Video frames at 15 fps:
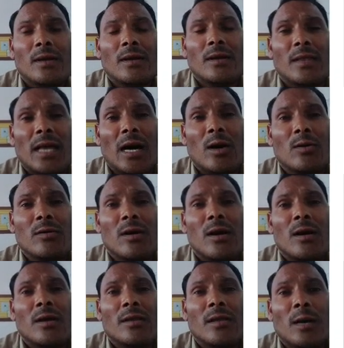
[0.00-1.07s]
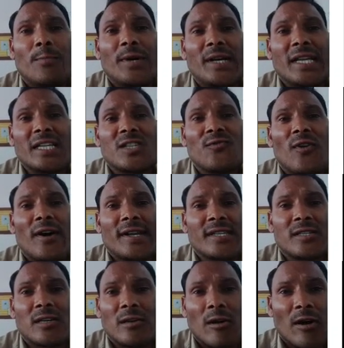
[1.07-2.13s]
Now, the British
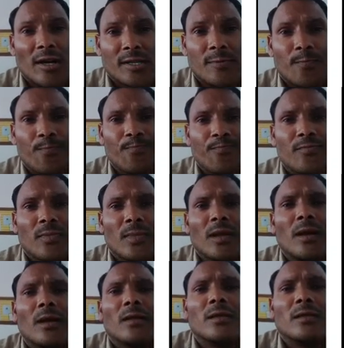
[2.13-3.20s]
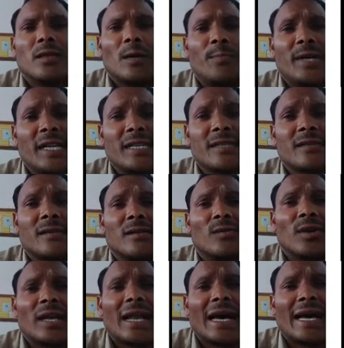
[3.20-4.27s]
forest laws. The British
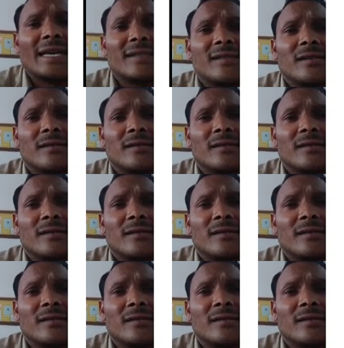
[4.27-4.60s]
realized